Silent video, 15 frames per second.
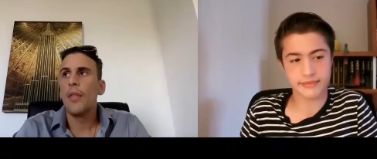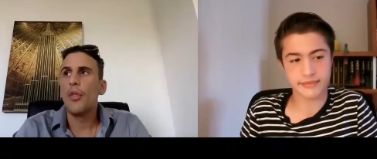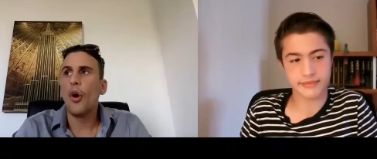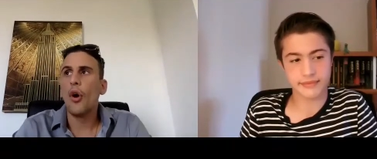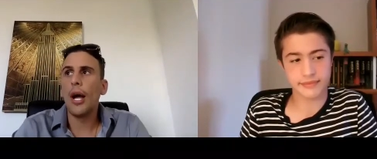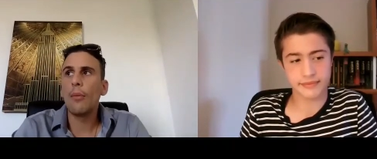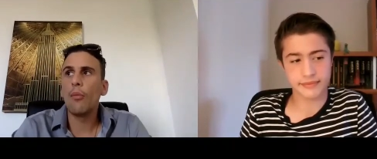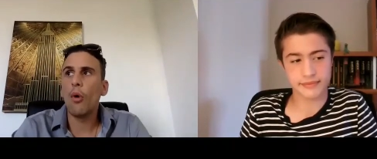
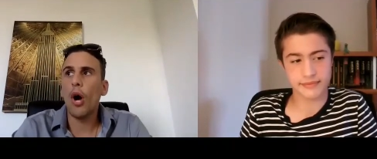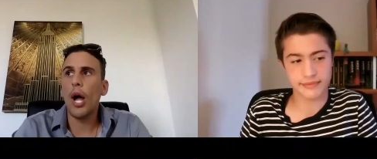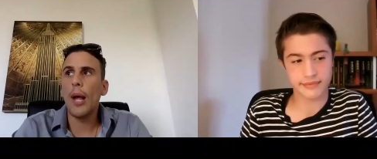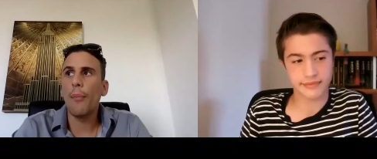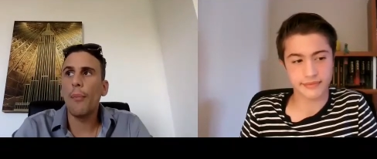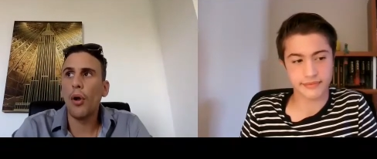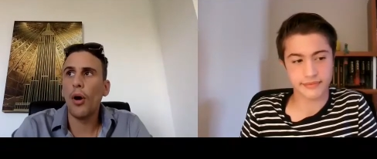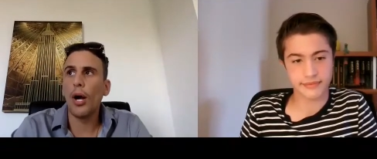Speaker 1: I, I
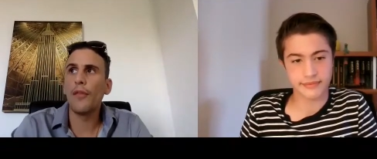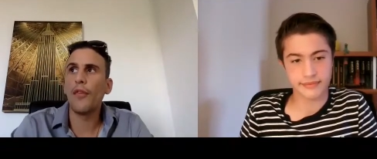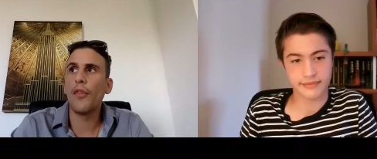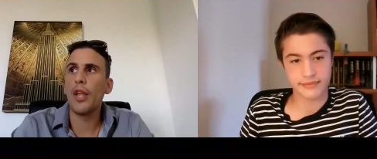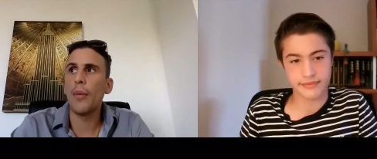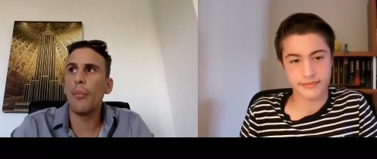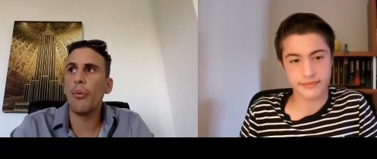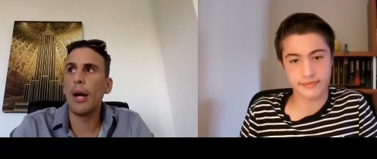applied for
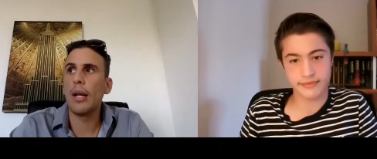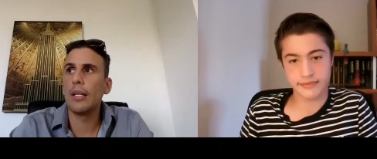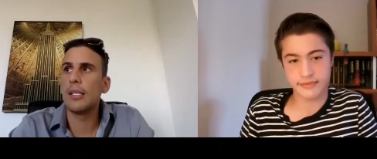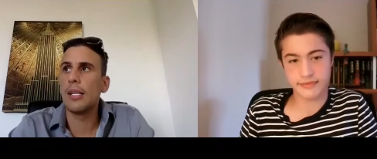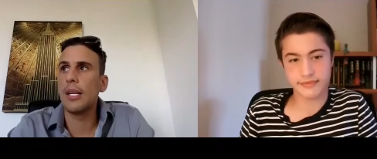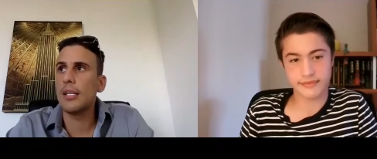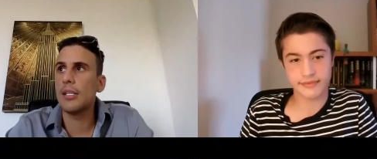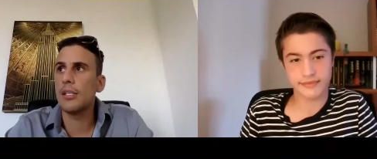The
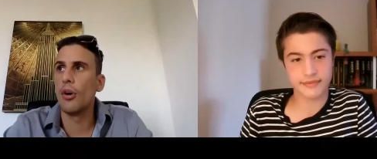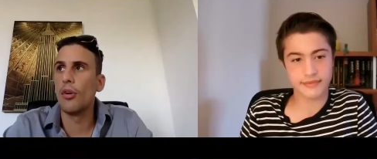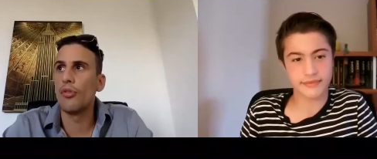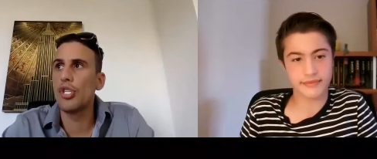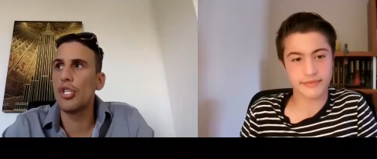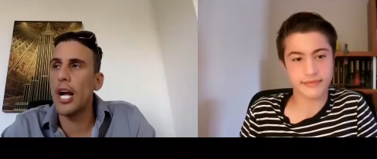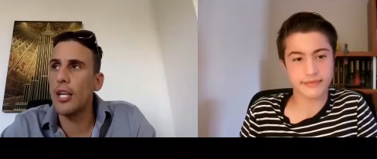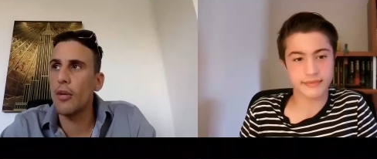Apprentice on
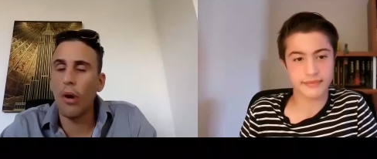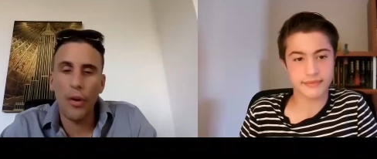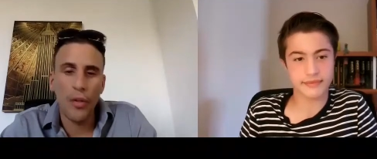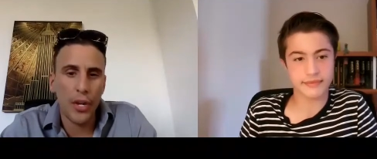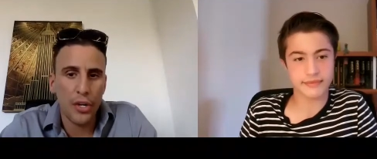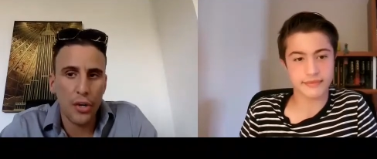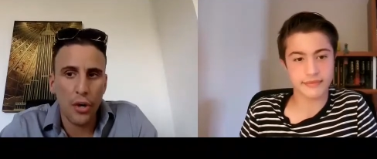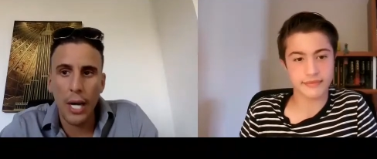January the
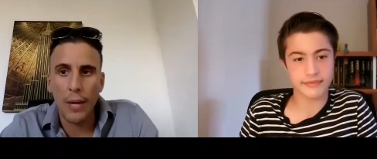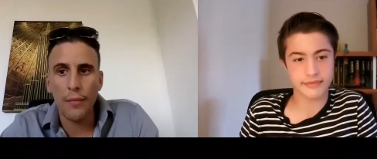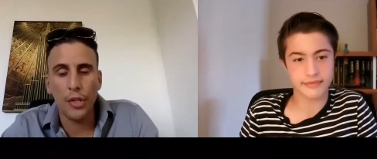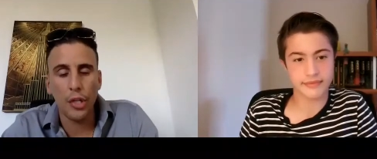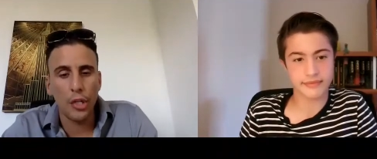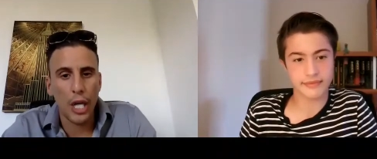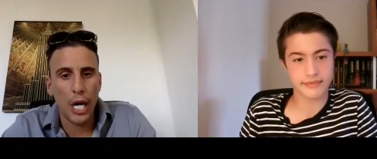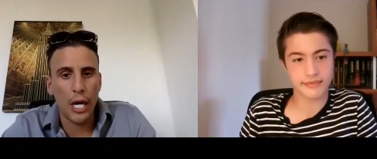9th,
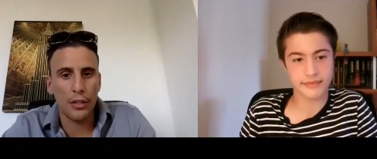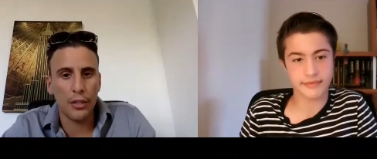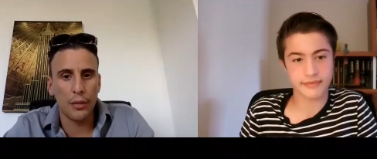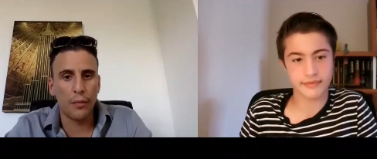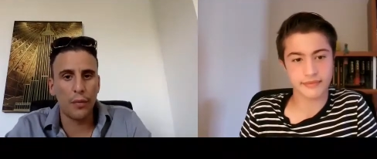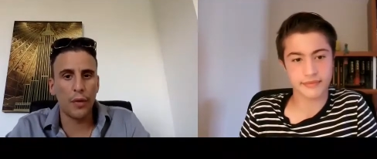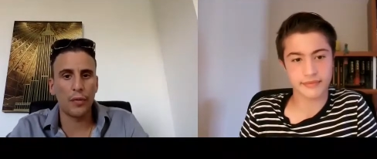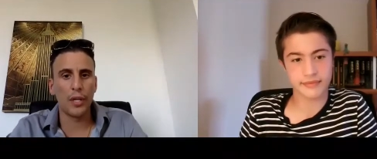
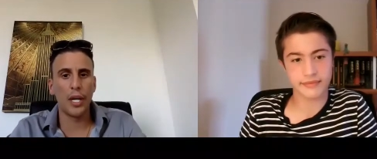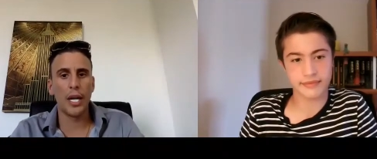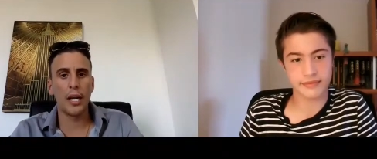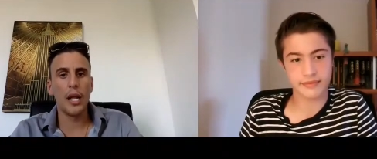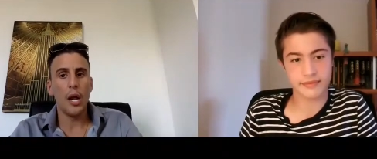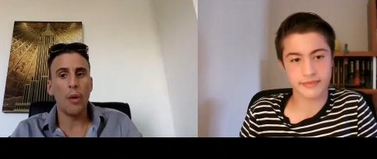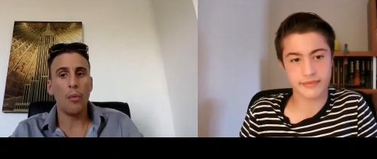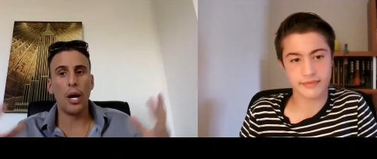2015,
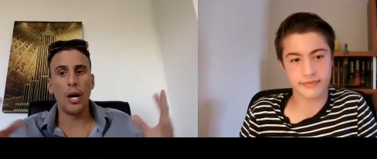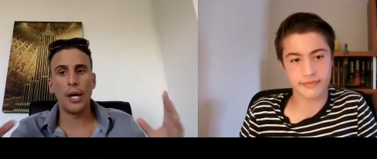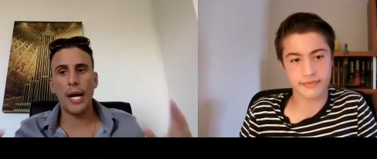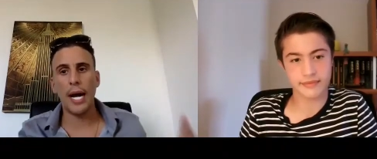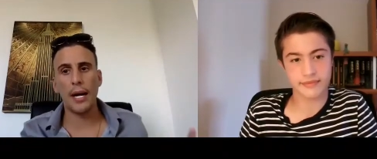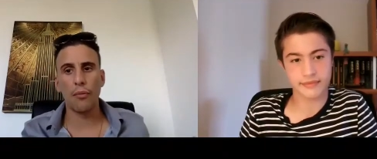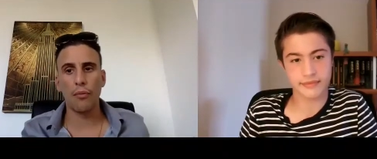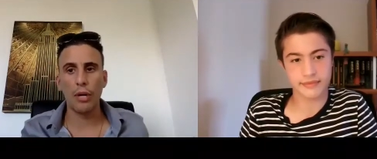where I'd
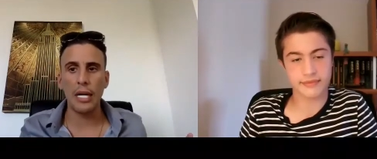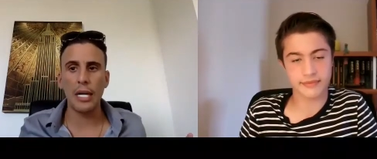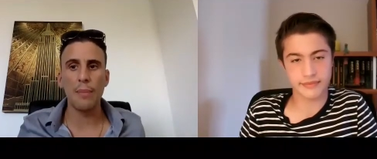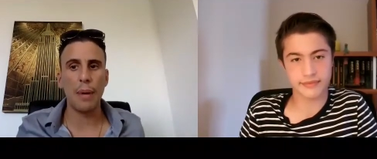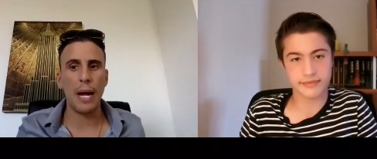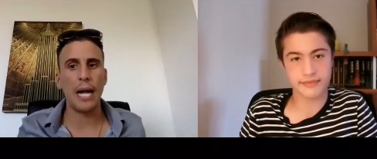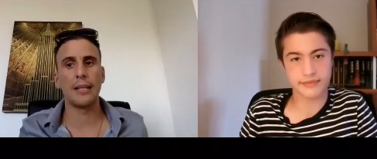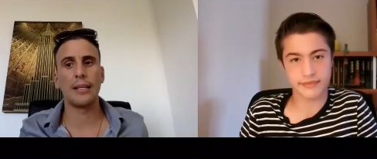had a really
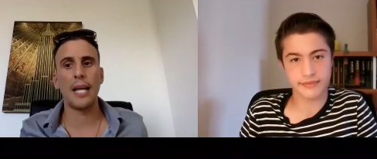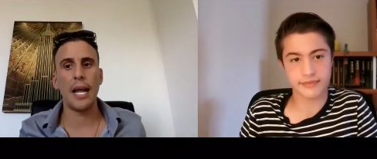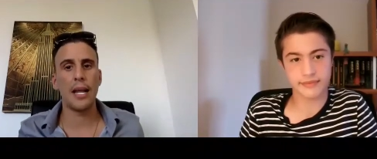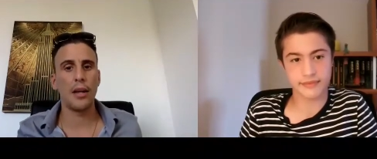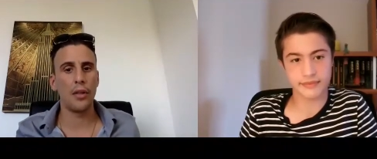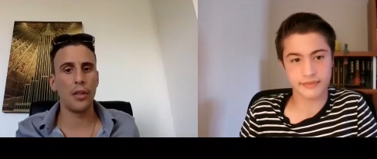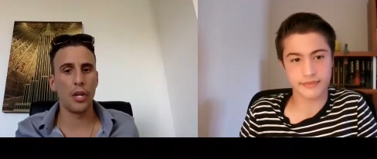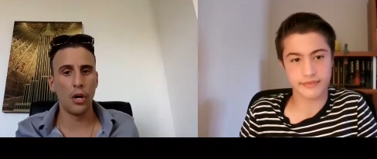bad day
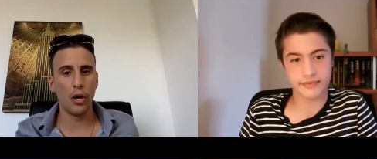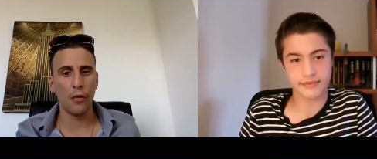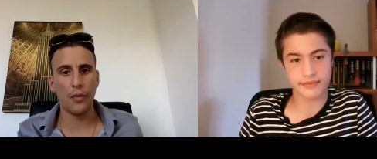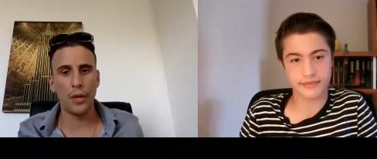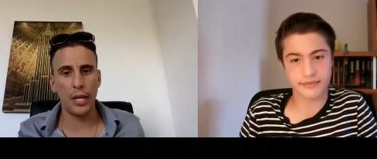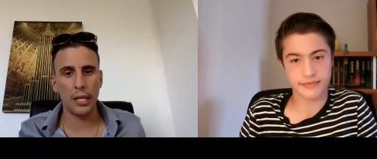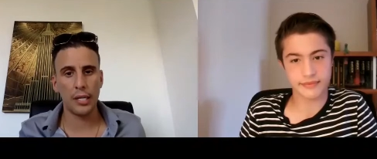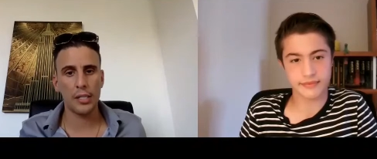at the
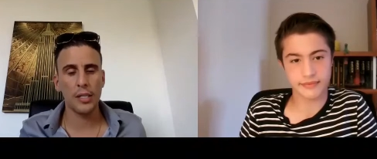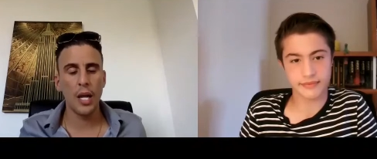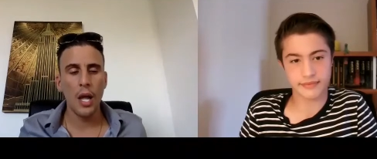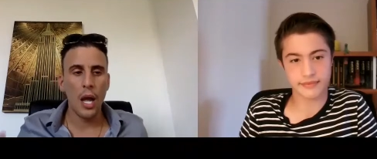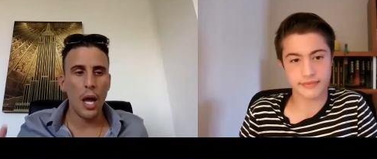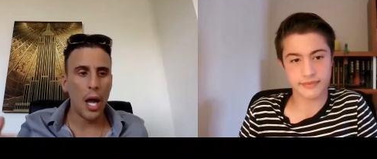office.